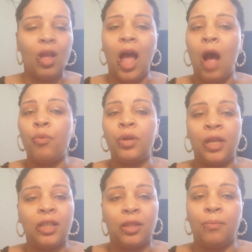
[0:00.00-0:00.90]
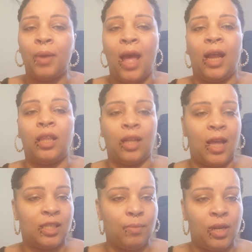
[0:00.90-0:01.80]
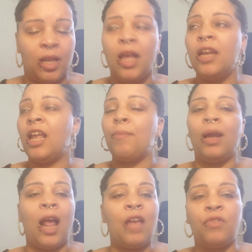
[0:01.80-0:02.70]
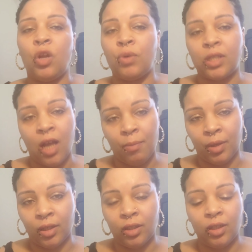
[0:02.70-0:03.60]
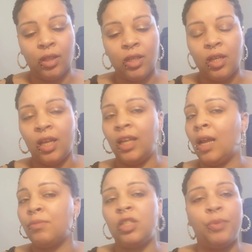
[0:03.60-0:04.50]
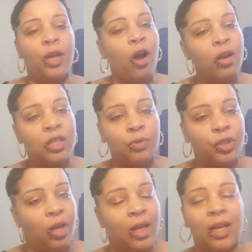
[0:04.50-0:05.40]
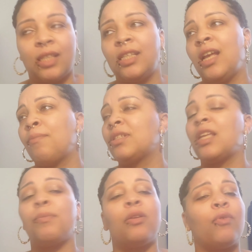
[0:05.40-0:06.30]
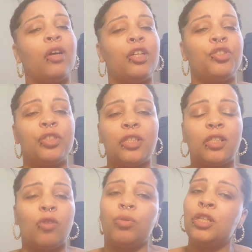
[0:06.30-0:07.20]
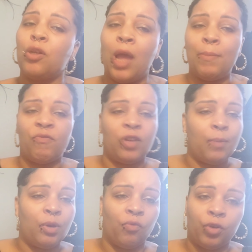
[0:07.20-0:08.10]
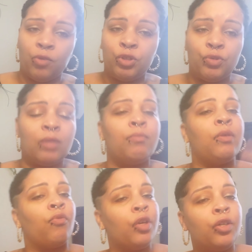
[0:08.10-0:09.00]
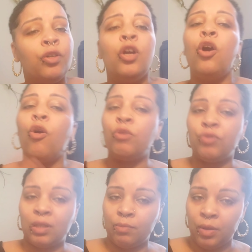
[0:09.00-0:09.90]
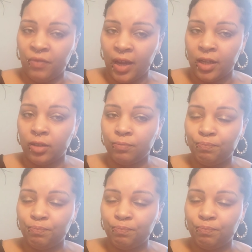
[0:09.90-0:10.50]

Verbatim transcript: I will get them back at the last minute. They might not even know it's coming. And I'm just being honest with y'all. Like I said, I'm just keeping it 100. So please don't hate me for keeping it real. Would you rather be real or would you rather be fake?